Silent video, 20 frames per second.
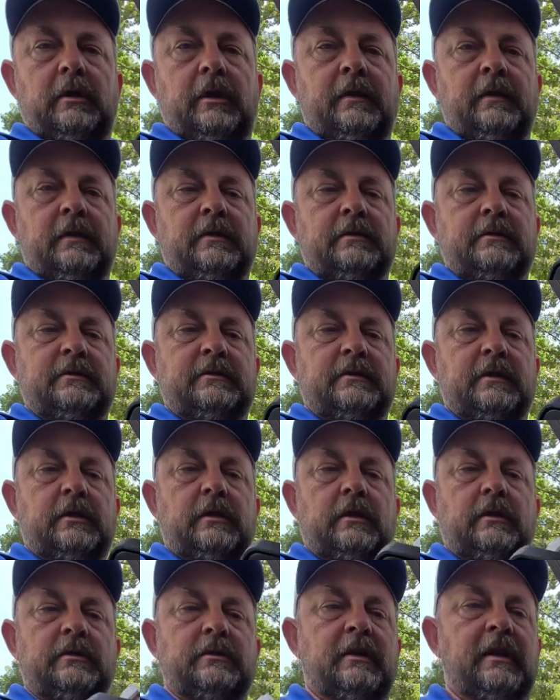and then stick
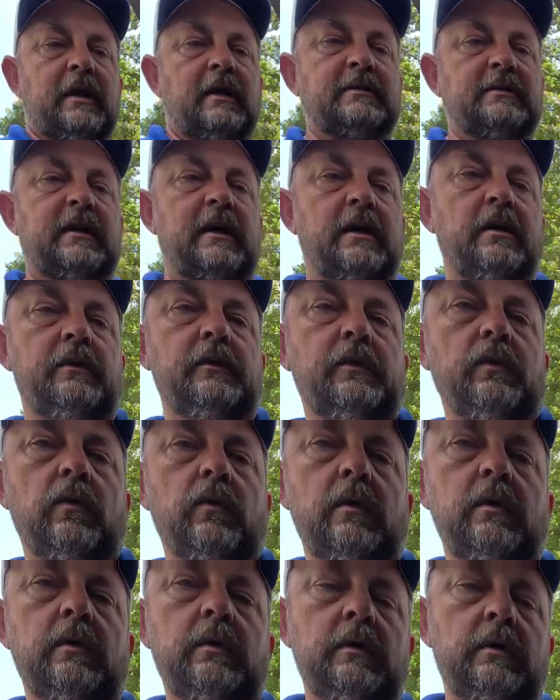it onto the outside of the
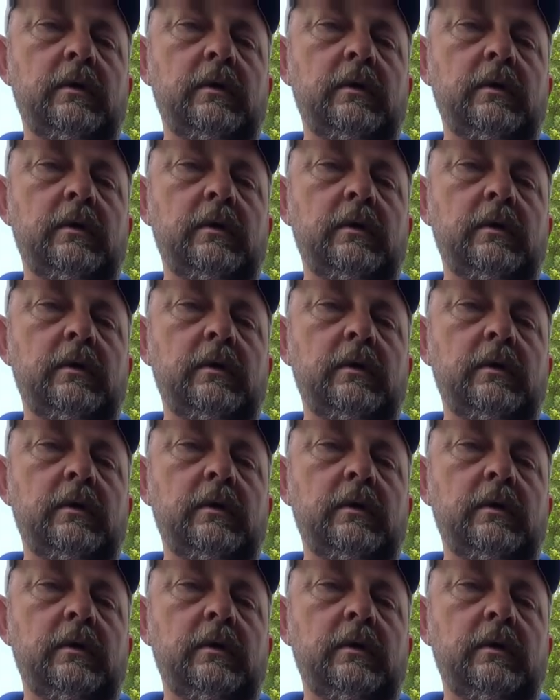door.